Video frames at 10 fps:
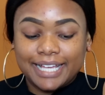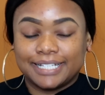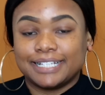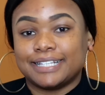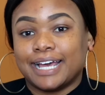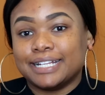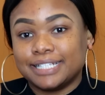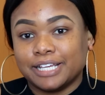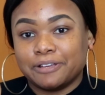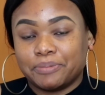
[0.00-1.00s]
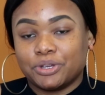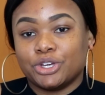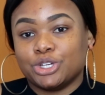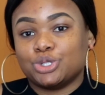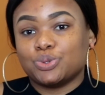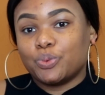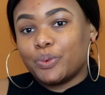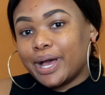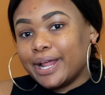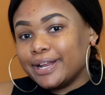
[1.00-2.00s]
is exciting because
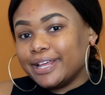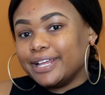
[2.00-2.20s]
one,